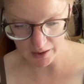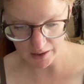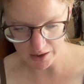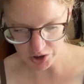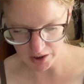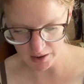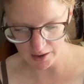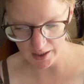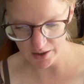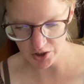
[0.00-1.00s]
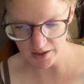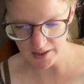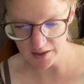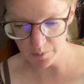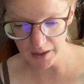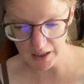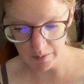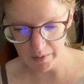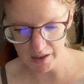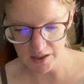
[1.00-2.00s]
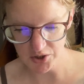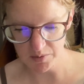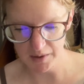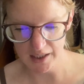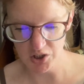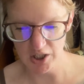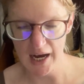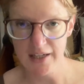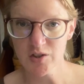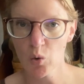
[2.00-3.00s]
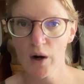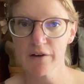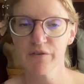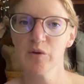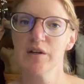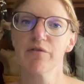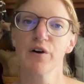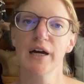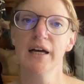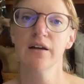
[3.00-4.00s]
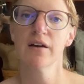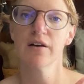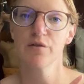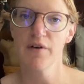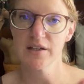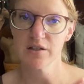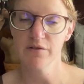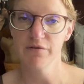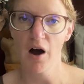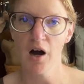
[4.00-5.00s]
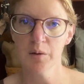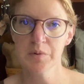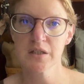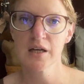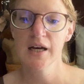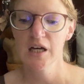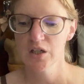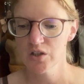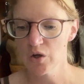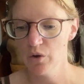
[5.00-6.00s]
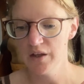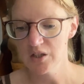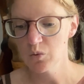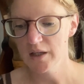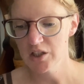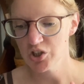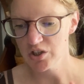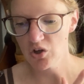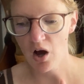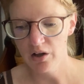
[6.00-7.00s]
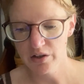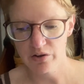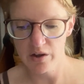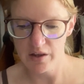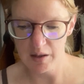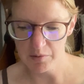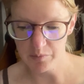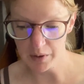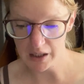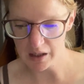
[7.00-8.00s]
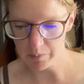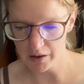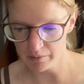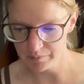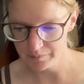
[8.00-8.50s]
Edition. And she says Beekeeping Edition because she has quite a few different festive fobs. So this one is just all under the theme of beekeeping.